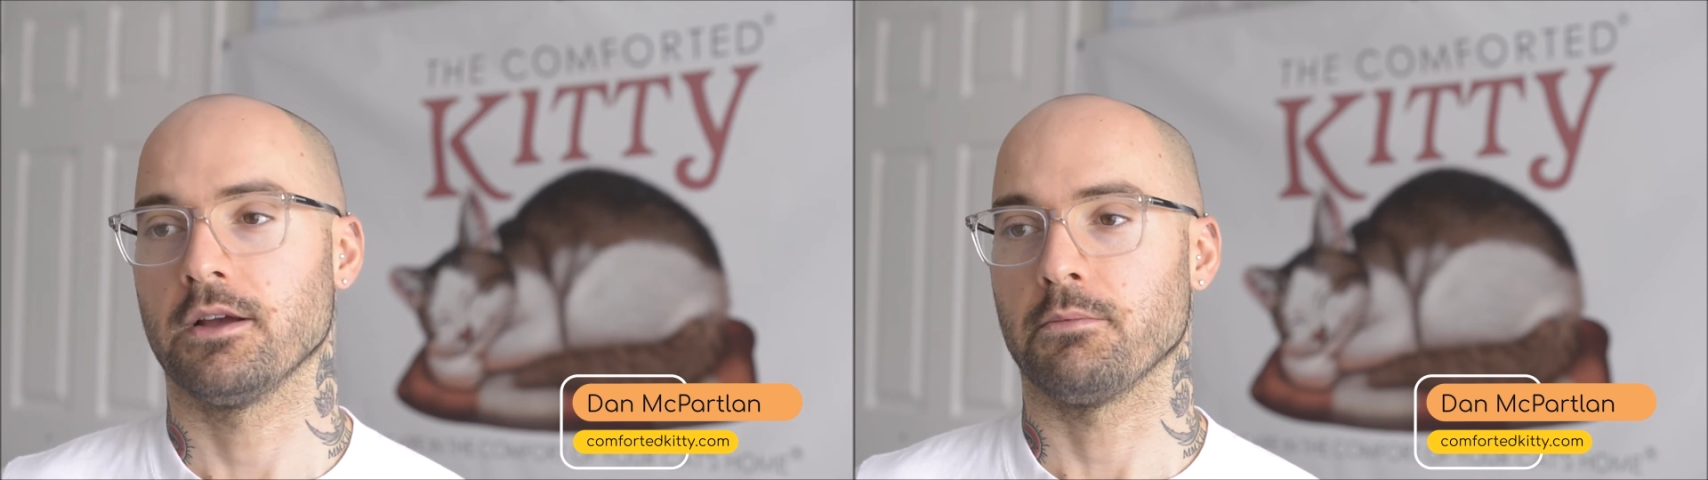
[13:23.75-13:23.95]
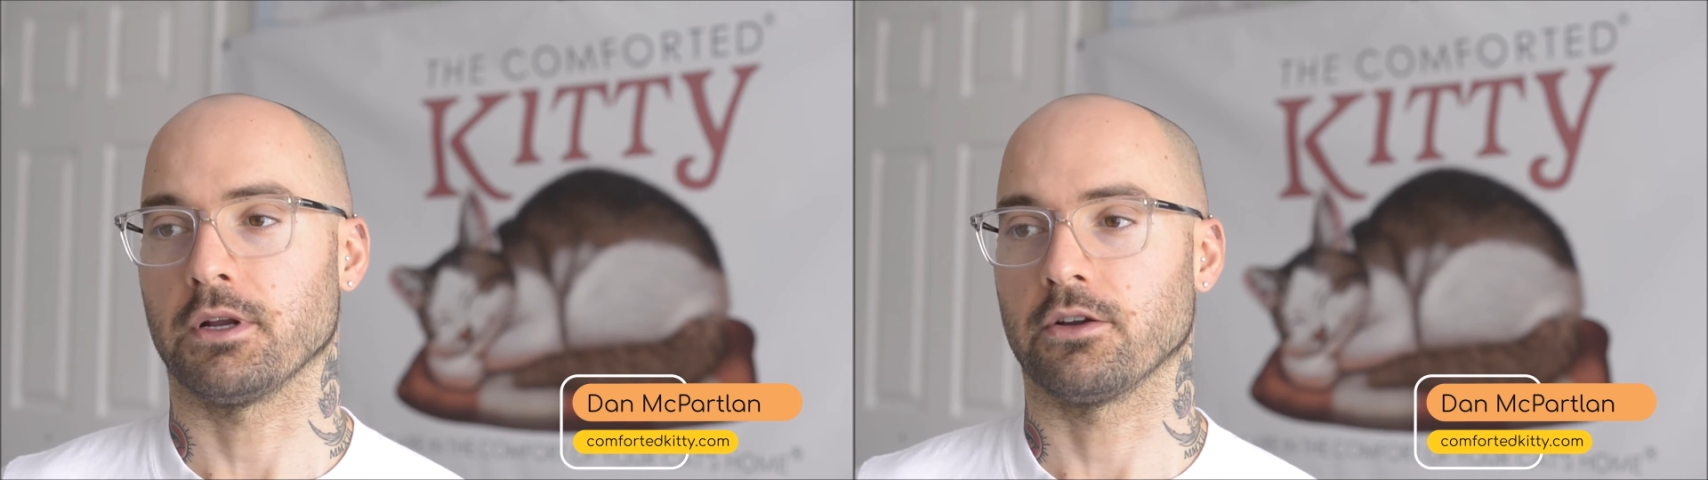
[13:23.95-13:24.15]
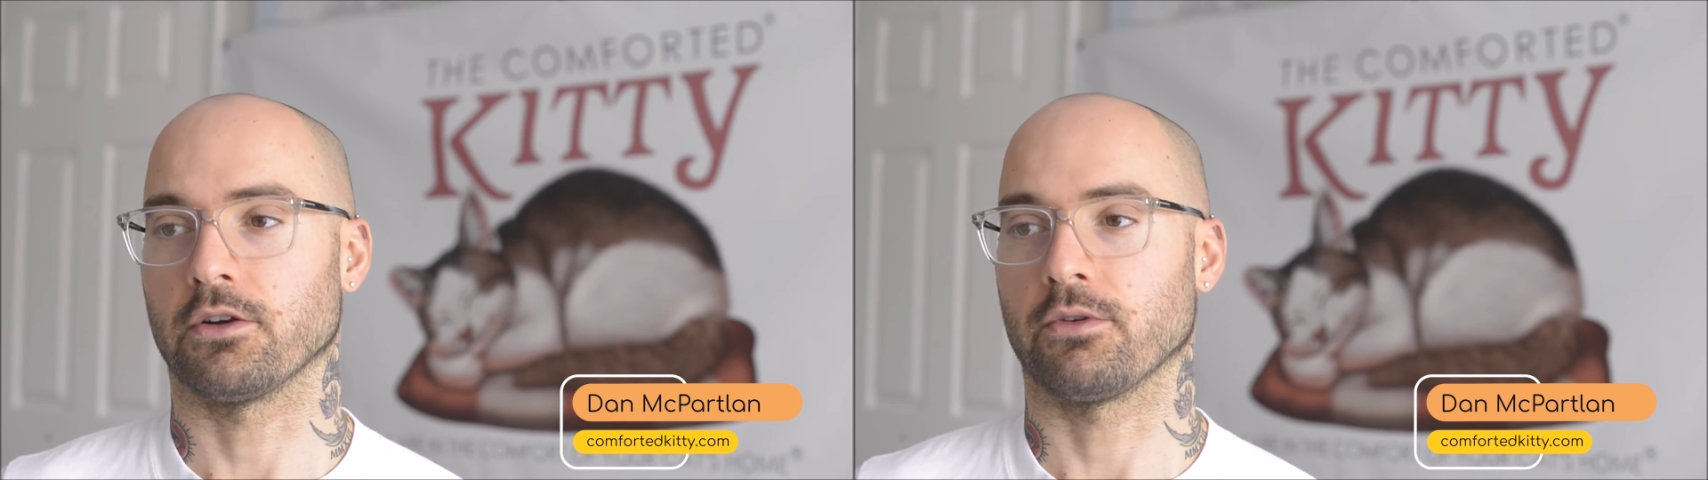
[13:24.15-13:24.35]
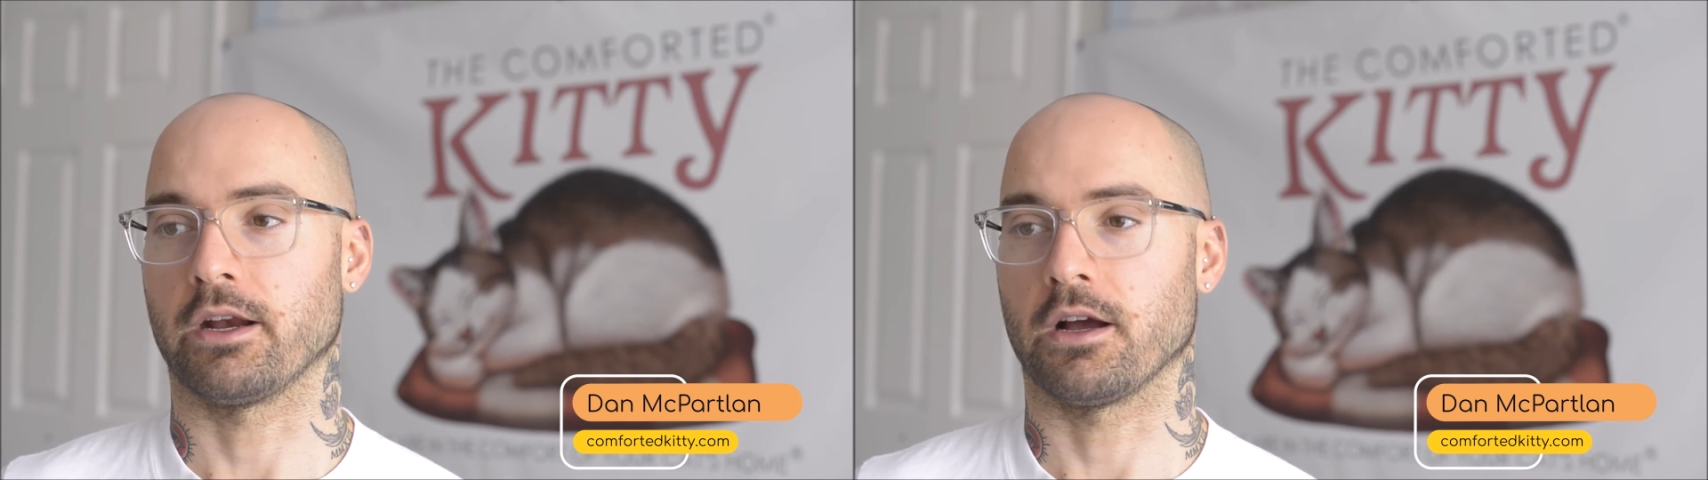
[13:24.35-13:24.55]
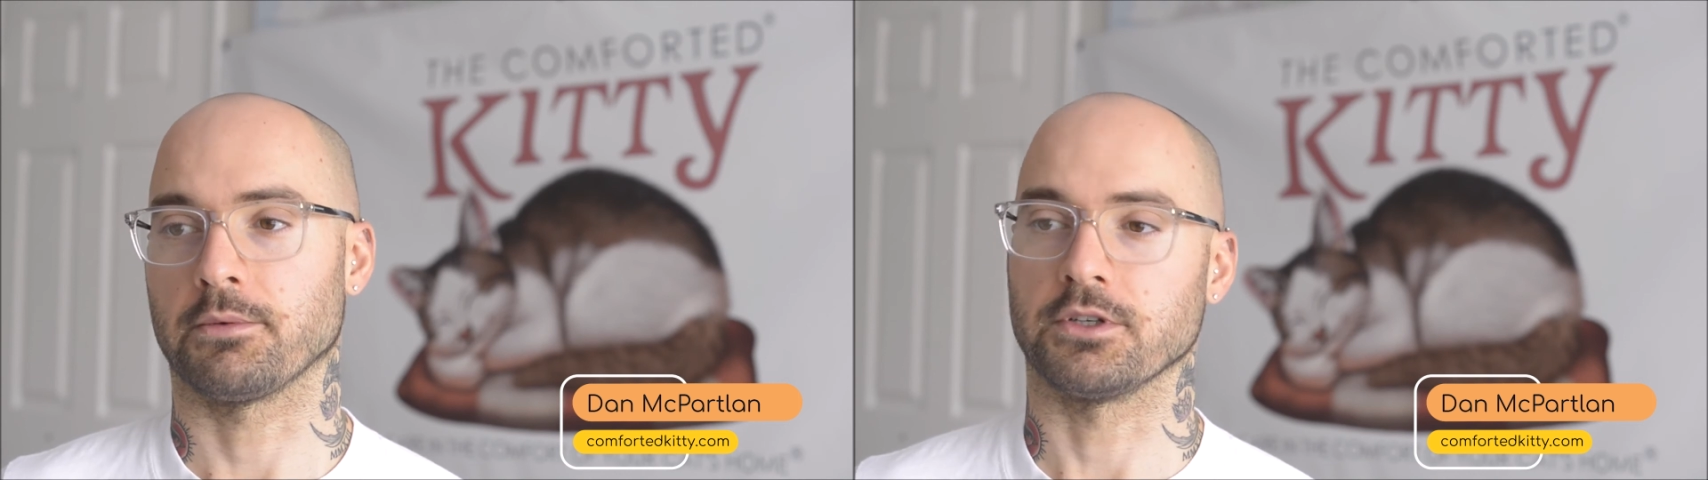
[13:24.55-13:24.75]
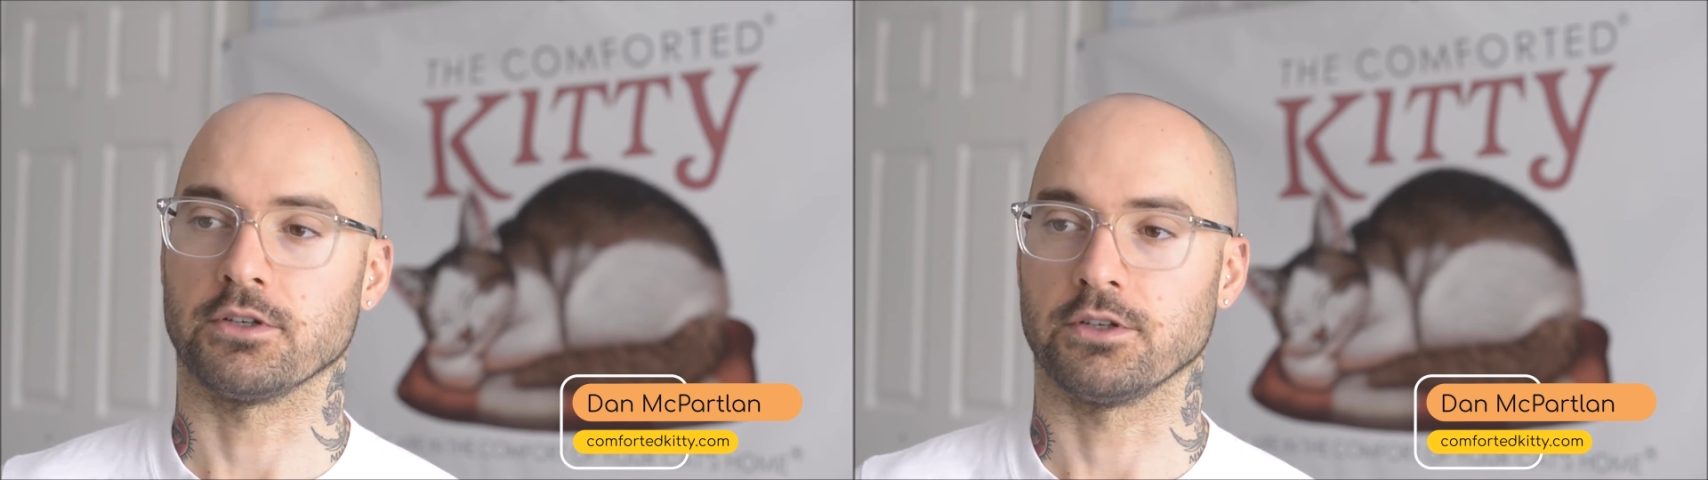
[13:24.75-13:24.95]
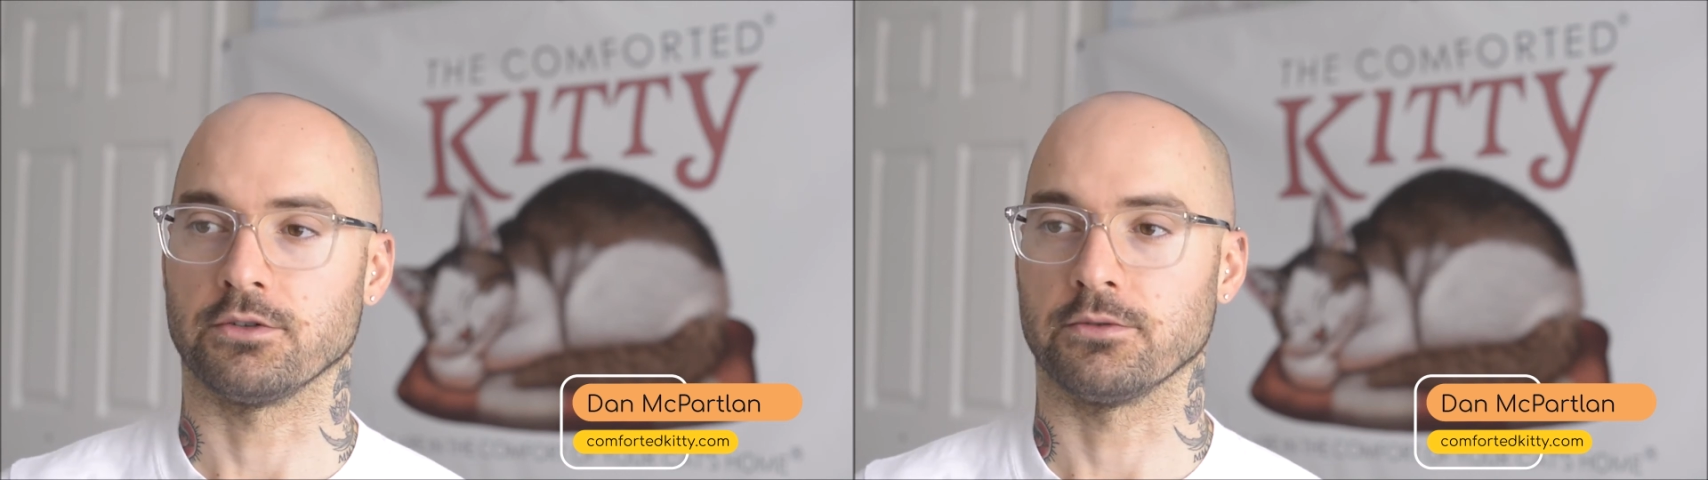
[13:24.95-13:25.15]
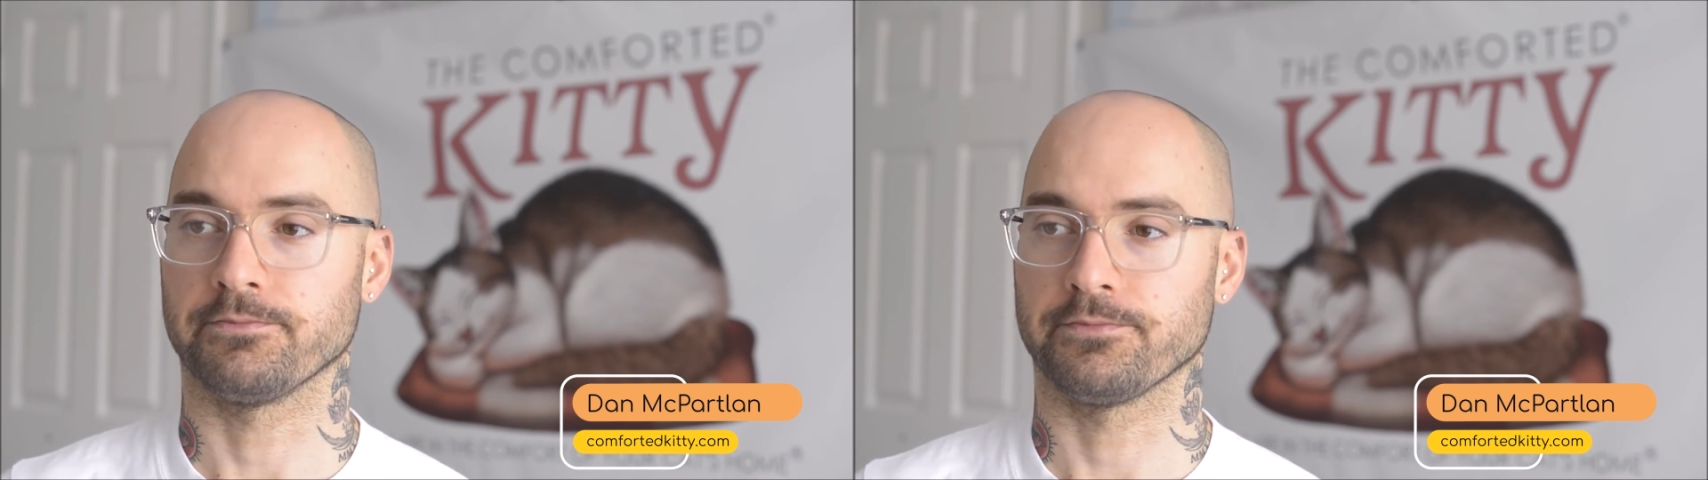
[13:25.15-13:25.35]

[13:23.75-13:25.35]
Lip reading: But they're a great option too.